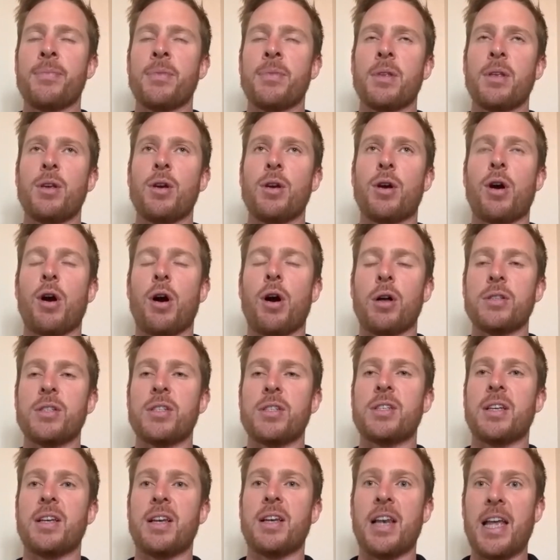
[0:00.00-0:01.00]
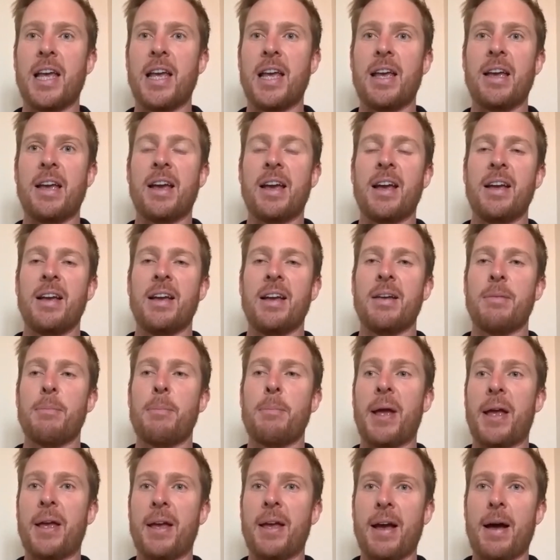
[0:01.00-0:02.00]
You're constantly
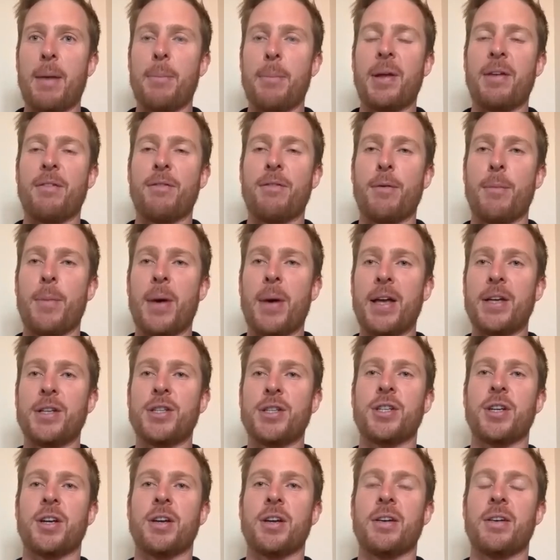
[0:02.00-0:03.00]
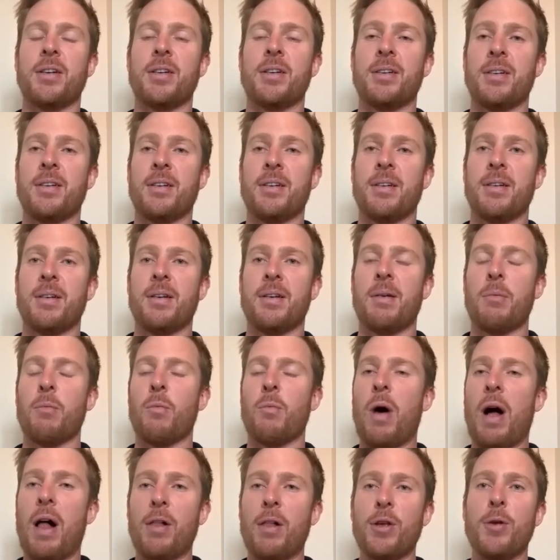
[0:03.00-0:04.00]
picking up information
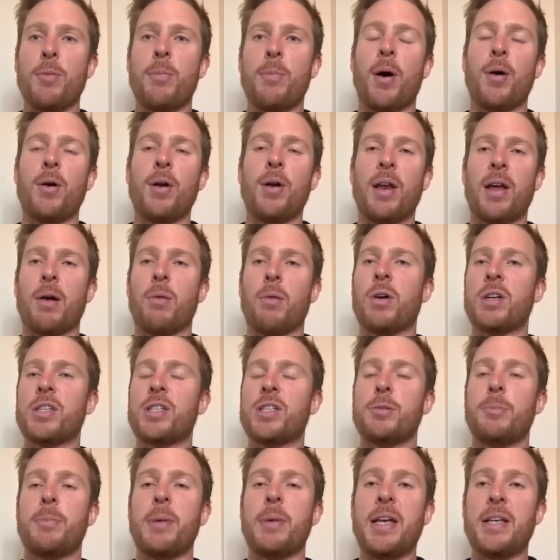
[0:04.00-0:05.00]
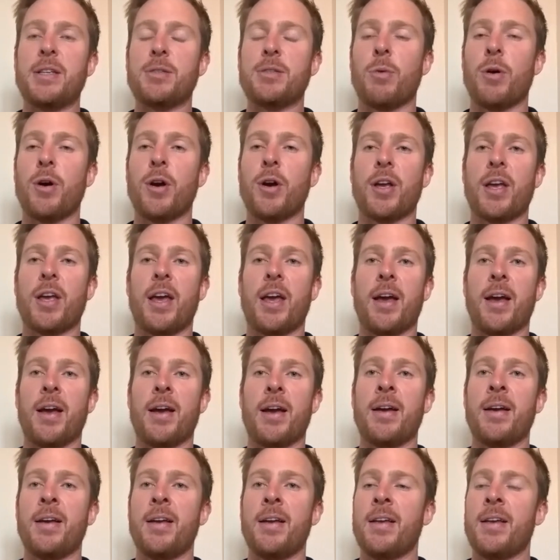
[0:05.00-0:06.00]
while you're bowling. What speed's
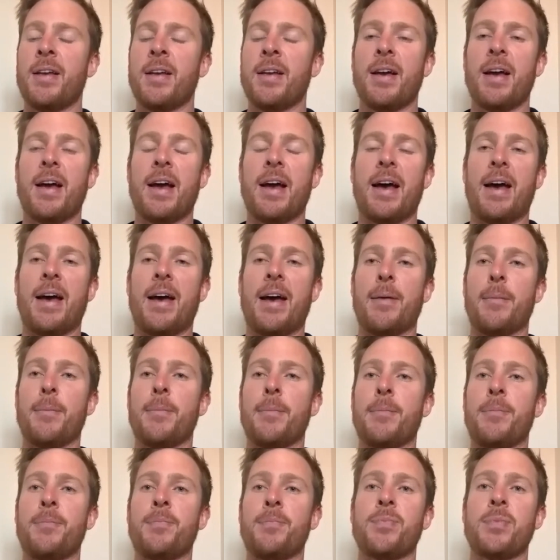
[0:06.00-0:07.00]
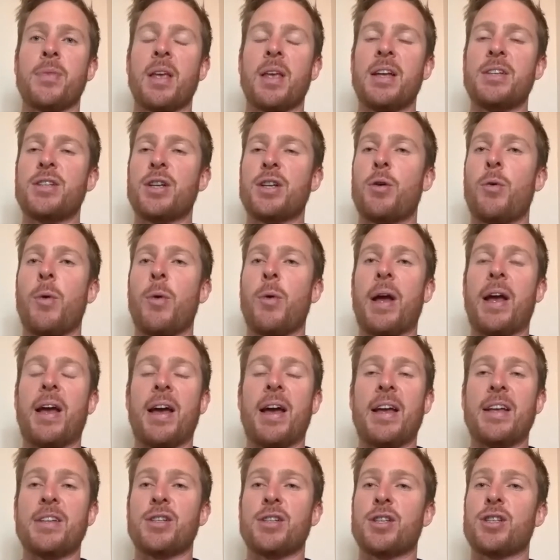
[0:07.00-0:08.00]
working? Is it quicker?
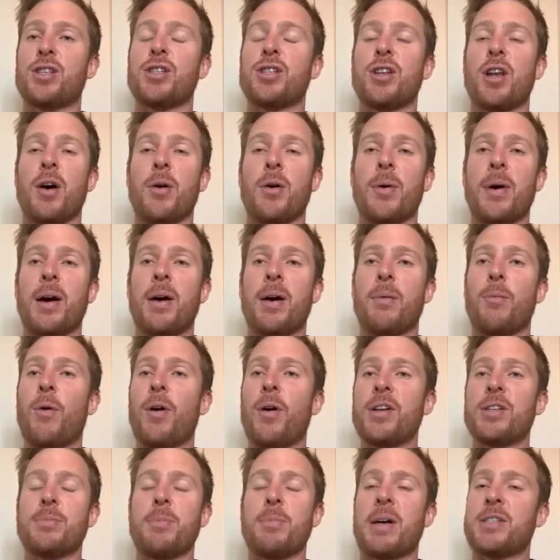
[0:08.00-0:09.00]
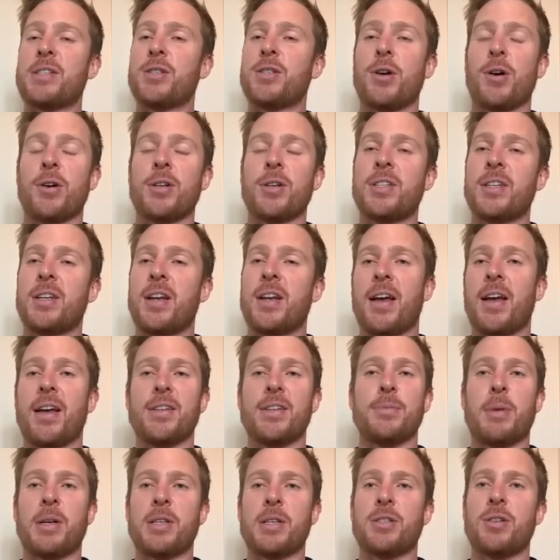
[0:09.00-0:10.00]
Is it slower? What is my stock today?
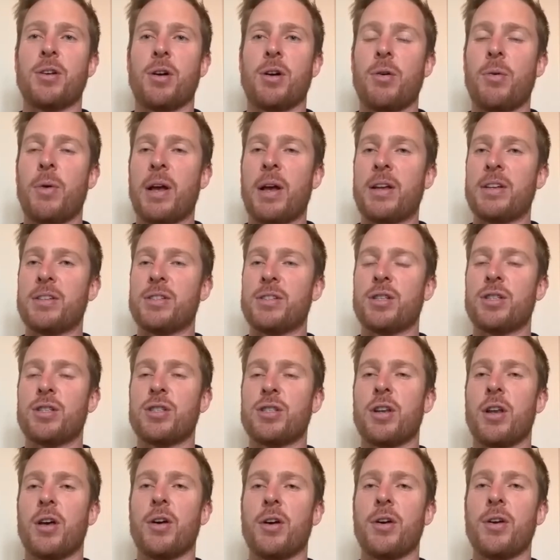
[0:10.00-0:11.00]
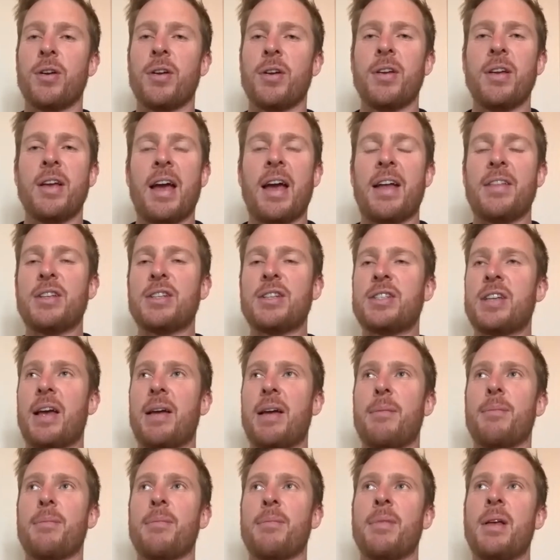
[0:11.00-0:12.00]
Is my stock quick? Is it slow? And the
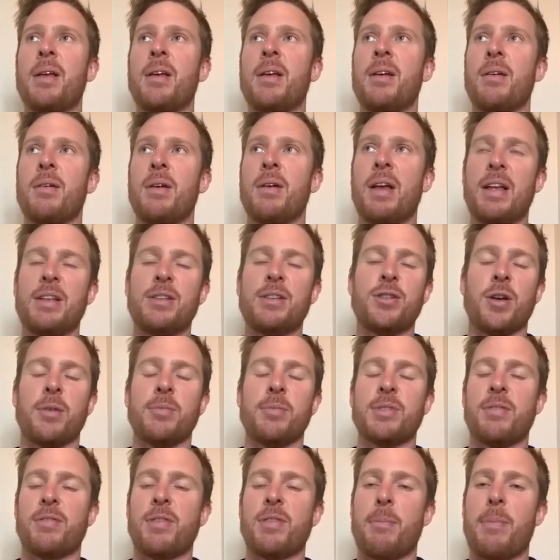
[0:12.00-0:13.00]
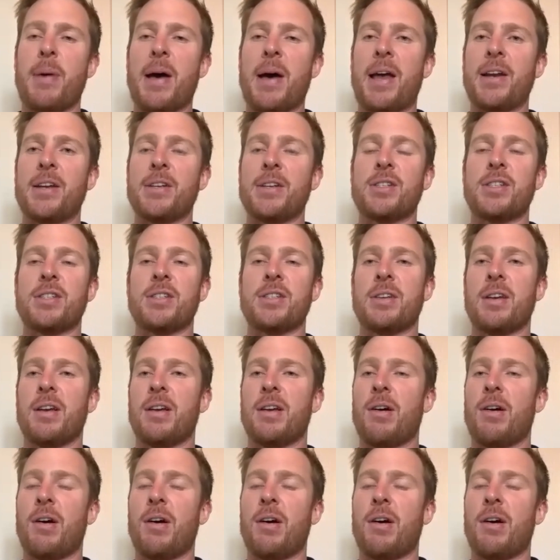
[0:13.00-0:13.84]
same in terms of the batters.